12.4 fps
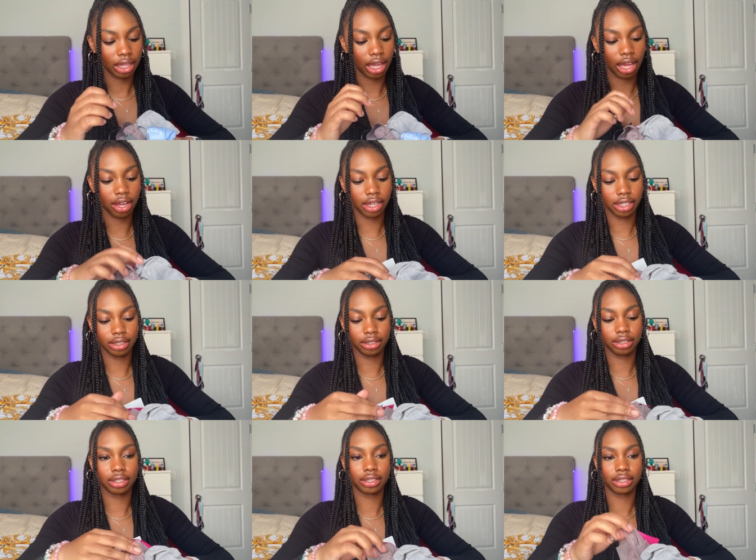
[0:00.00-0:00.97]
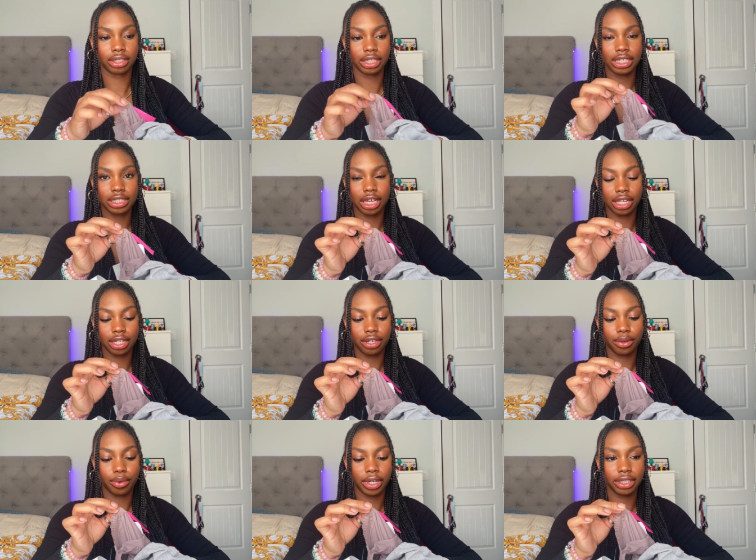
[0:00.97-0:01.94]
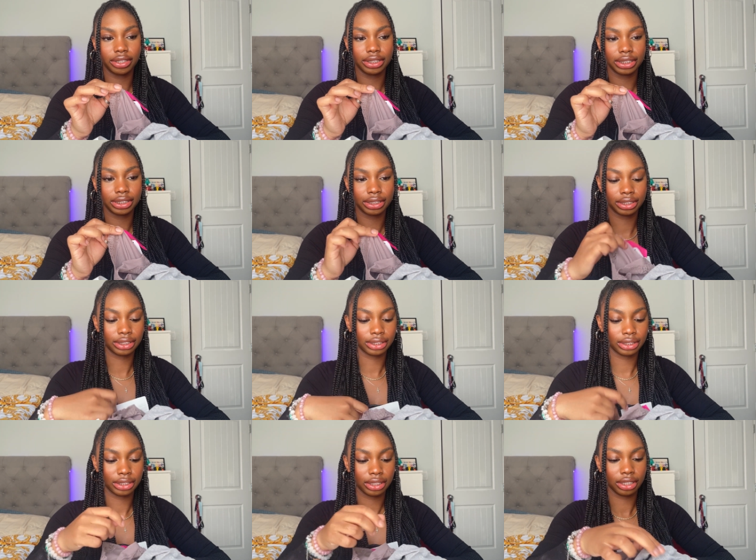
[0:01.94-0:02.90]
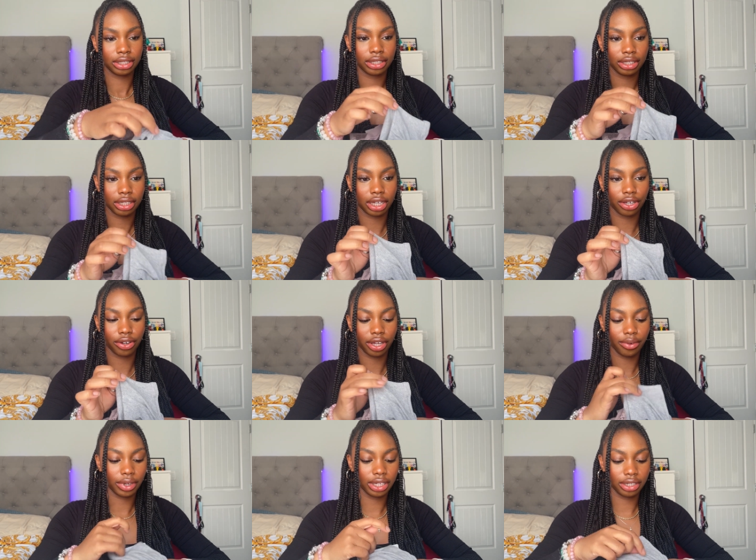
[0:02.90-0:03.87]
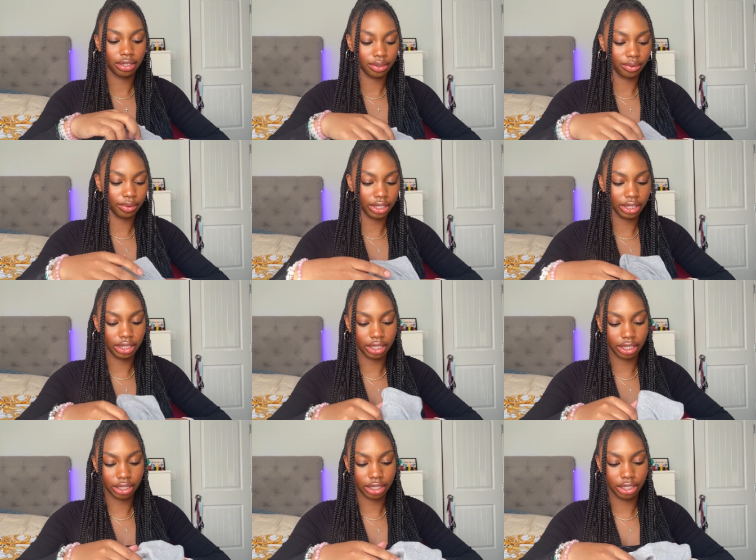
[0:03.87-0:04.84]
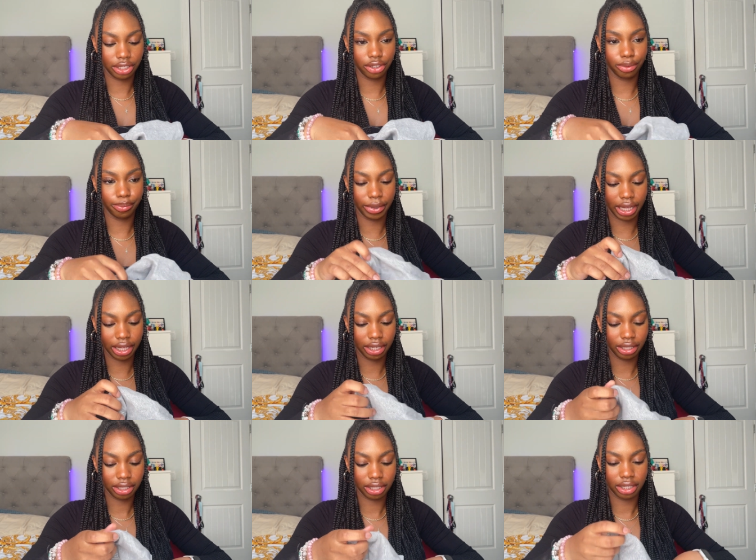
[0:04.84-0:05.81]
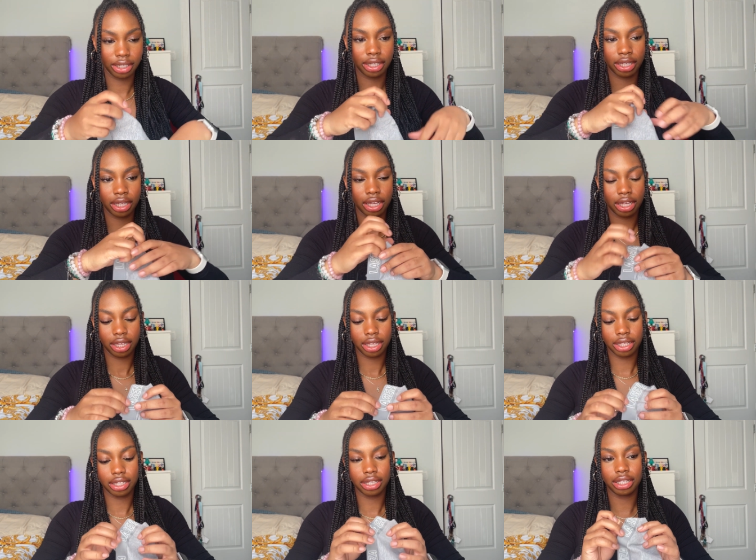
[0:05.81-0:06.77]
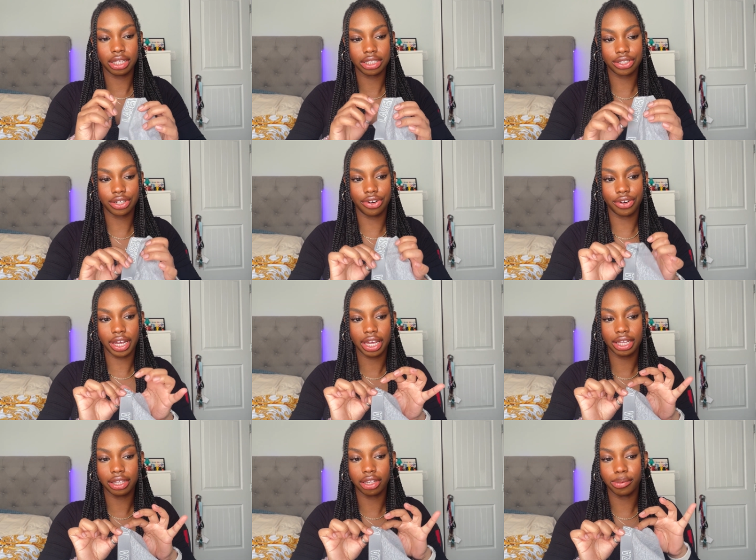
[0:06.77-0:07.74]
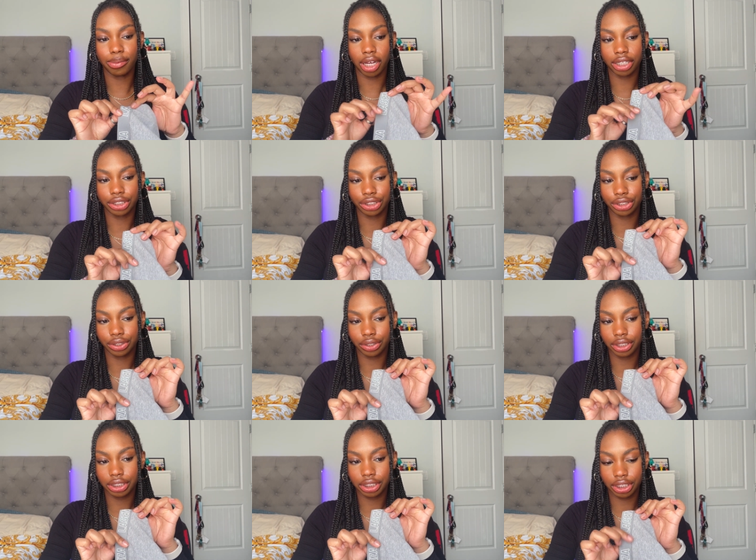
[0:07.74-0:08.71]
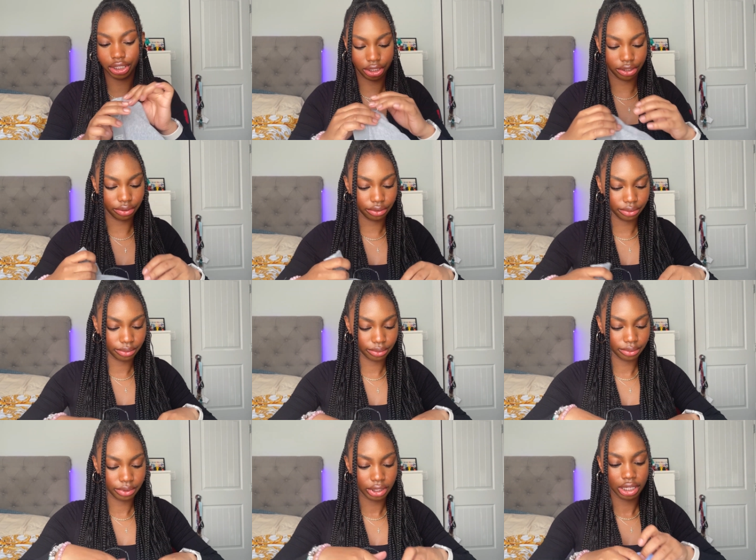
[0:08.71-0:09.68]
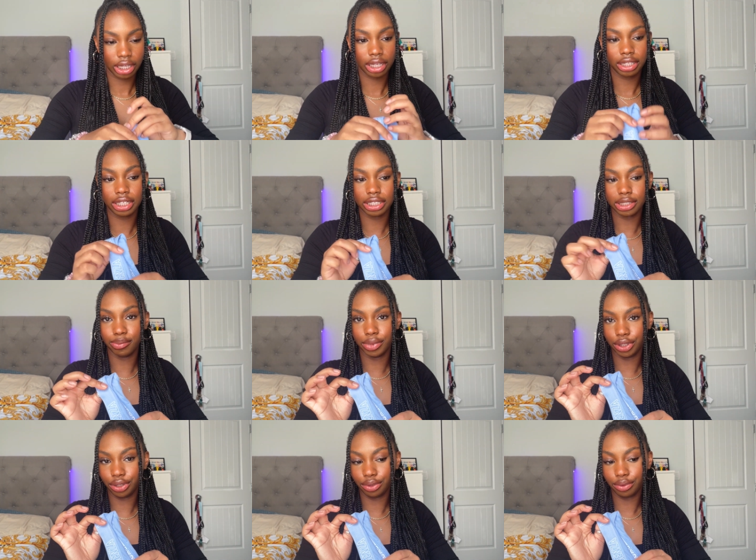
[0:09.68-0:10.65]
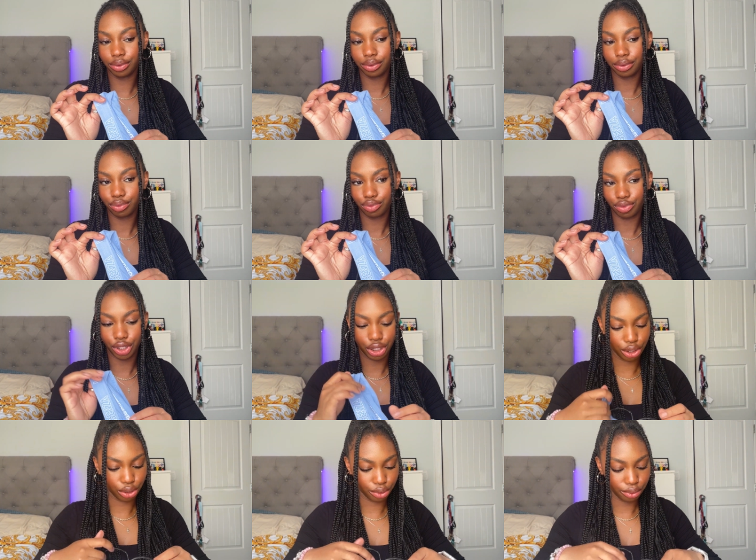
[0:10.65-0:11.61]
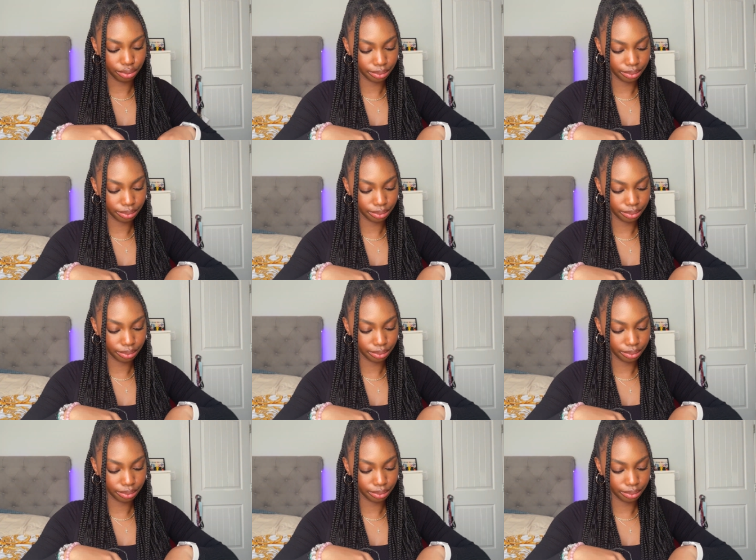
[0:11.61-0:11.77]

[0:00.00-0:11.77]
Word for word: I got this color one, a gray one with a cute band, this gray little boxer shorts, cute, this blue, cute,